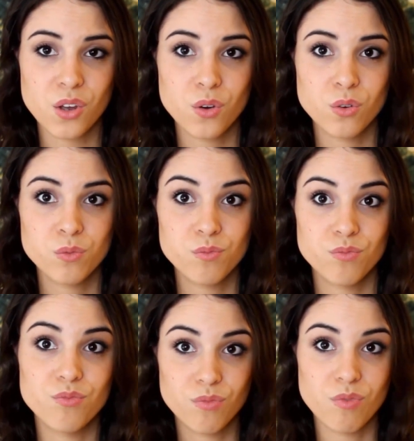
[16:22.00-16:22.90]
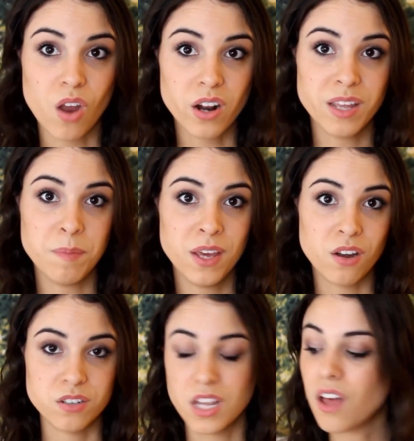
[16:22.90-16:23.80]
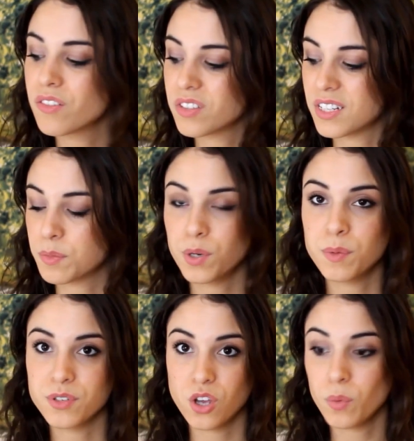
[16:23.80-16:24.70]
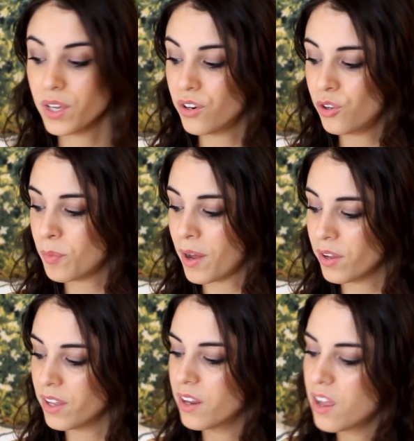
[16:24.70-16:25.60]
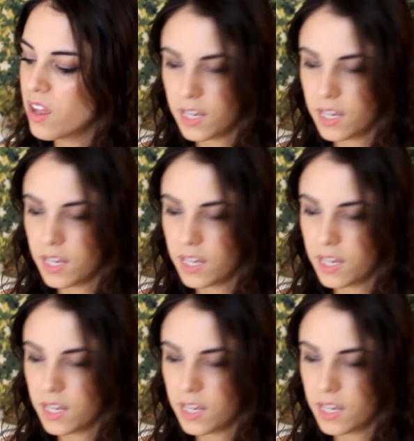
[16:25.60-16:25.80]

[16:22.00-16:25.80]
you know, not eat meat ourselves, and that's pretty much all we can do about it.